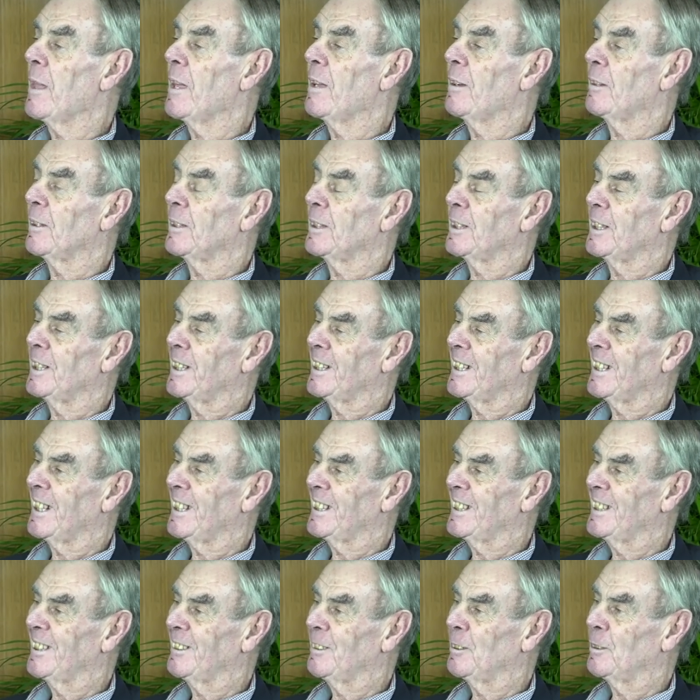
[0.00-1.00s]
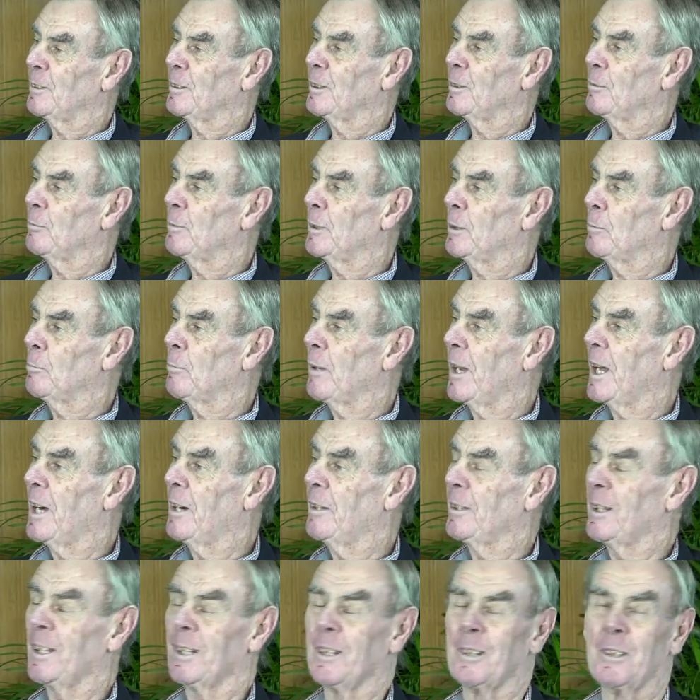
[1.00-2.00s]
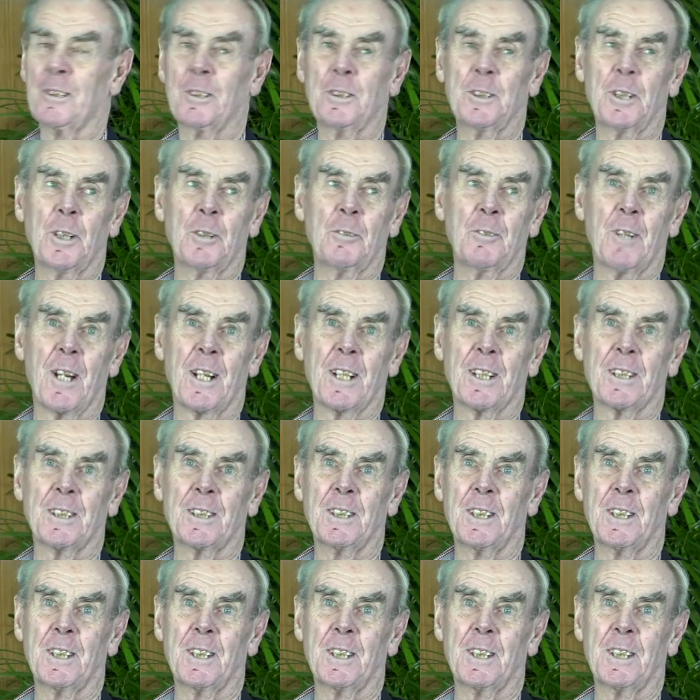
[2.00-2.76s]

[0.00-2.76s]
And he had the, the big blow on the losing Rudders,